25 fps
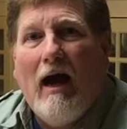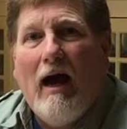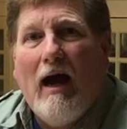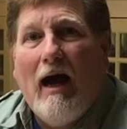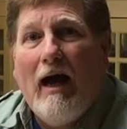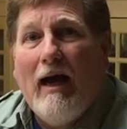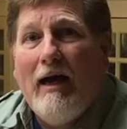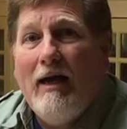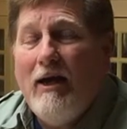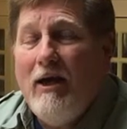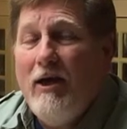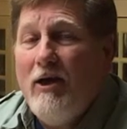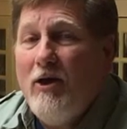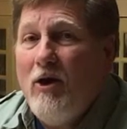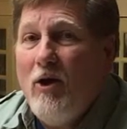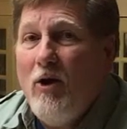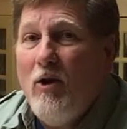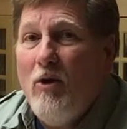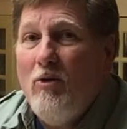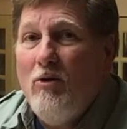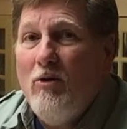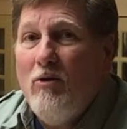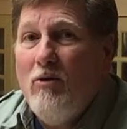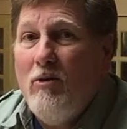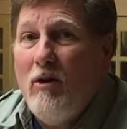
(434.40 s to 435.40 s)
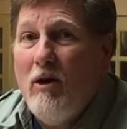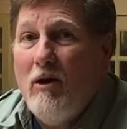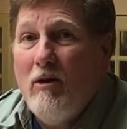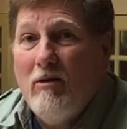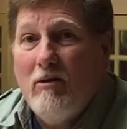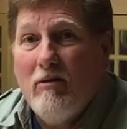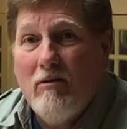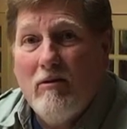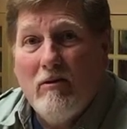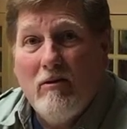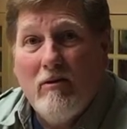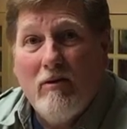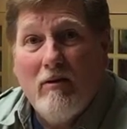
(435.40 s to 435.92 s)
I can go
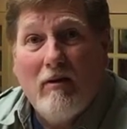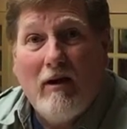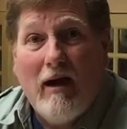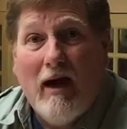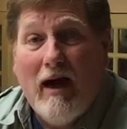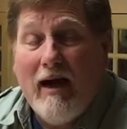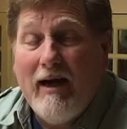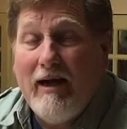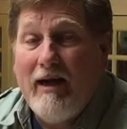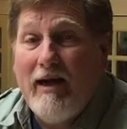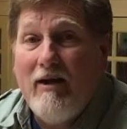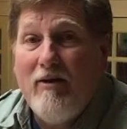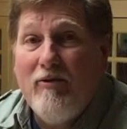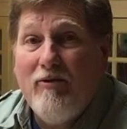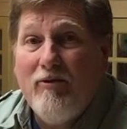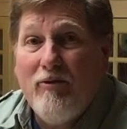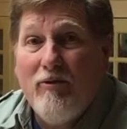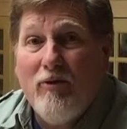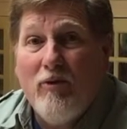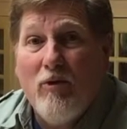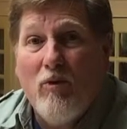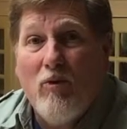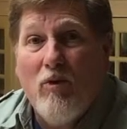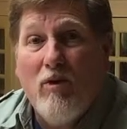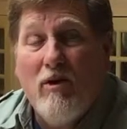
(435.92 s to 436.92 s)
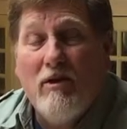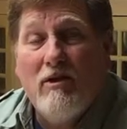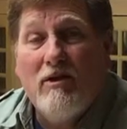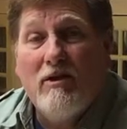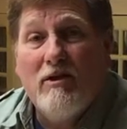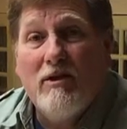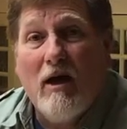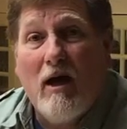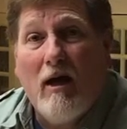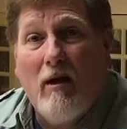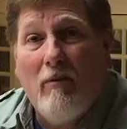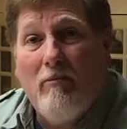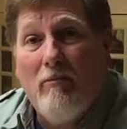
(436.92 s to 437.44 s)
hiking through the
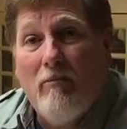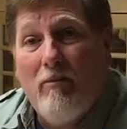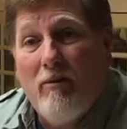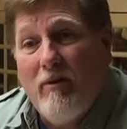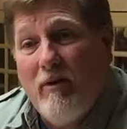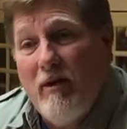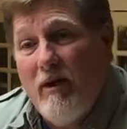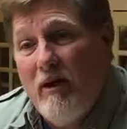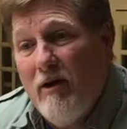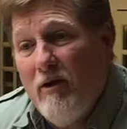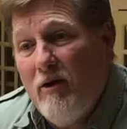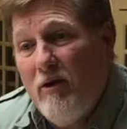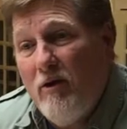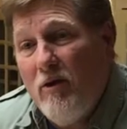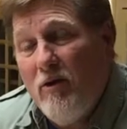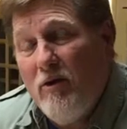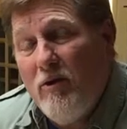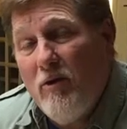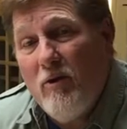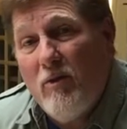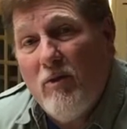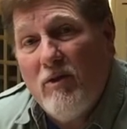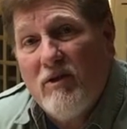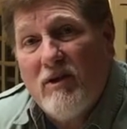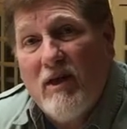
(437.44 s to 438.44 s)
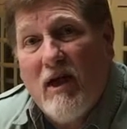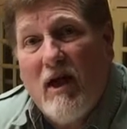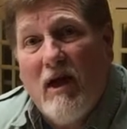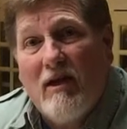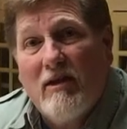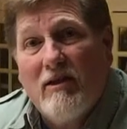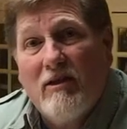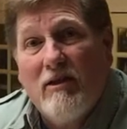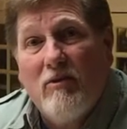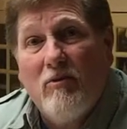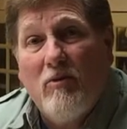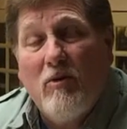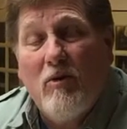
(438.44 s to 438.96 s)
woods up in northern
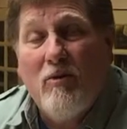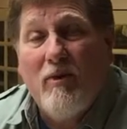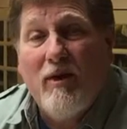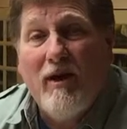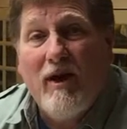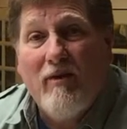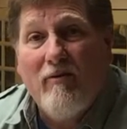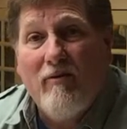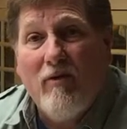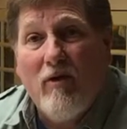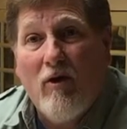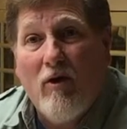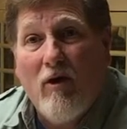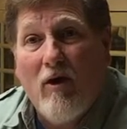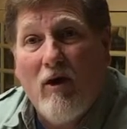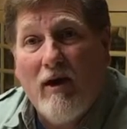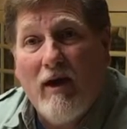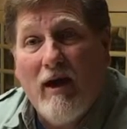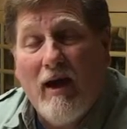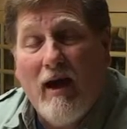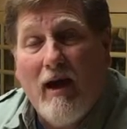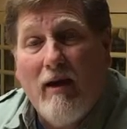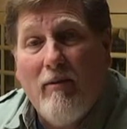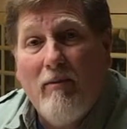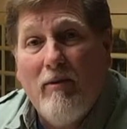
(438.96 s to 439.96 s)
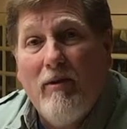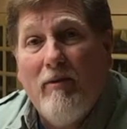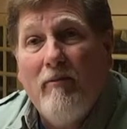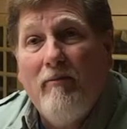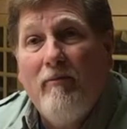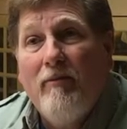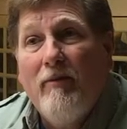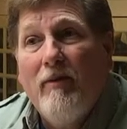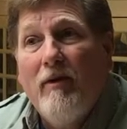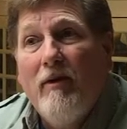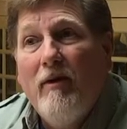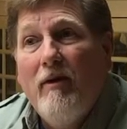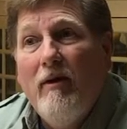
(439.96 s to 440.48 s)
Wisconsin where we have our log cabin.
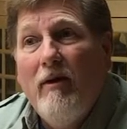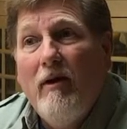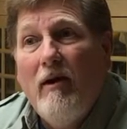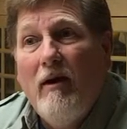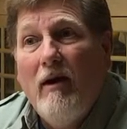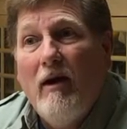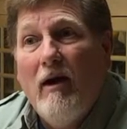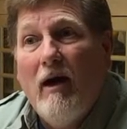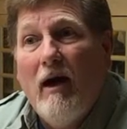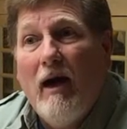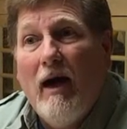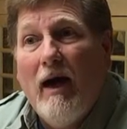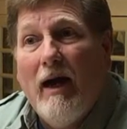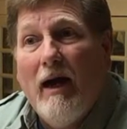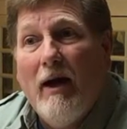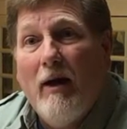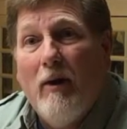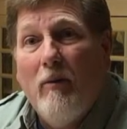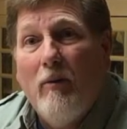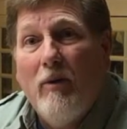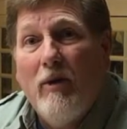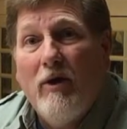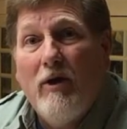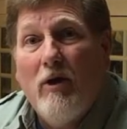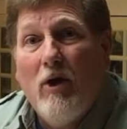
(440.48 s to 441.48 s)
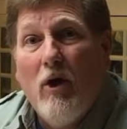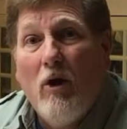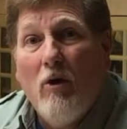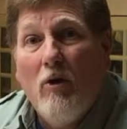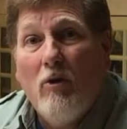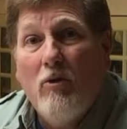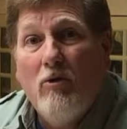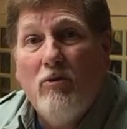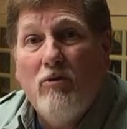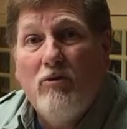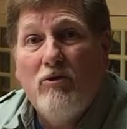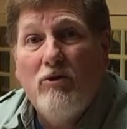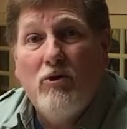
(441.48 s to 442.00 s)
Uh, we
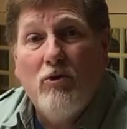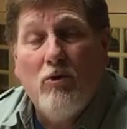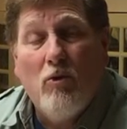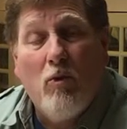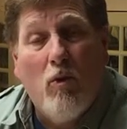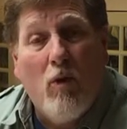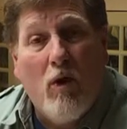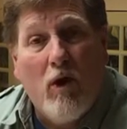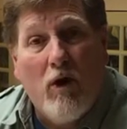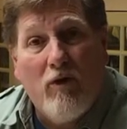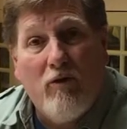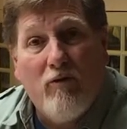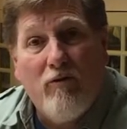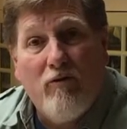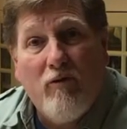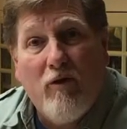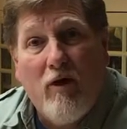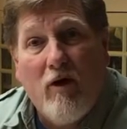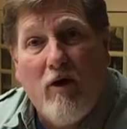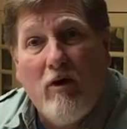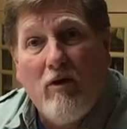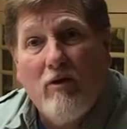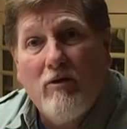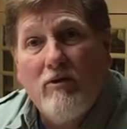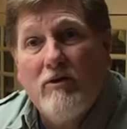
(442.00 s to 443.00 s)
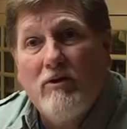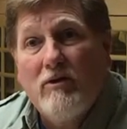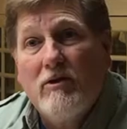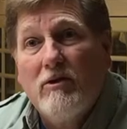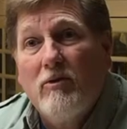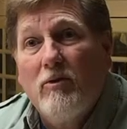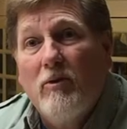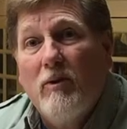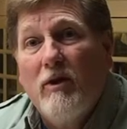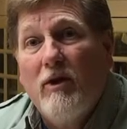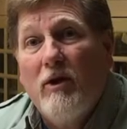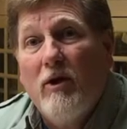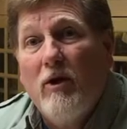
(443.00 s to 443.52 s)
go to waterfalls,
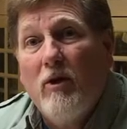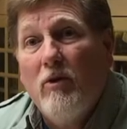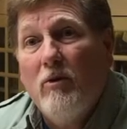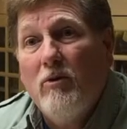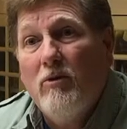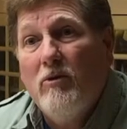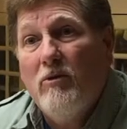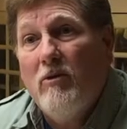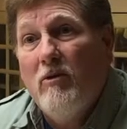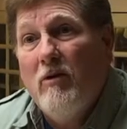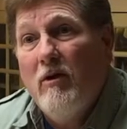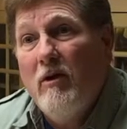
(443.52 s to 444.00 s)
we go